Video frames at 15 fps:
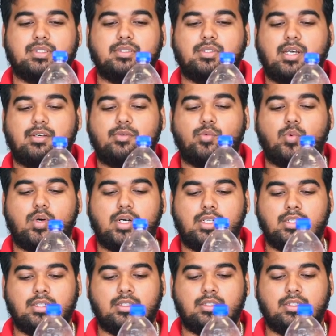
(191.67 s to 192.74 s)
So I have
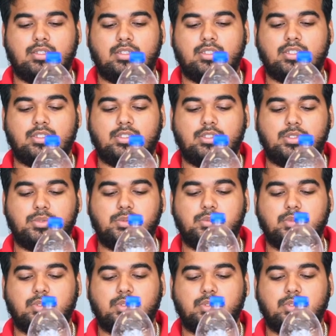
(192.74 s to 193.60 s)
1, 2,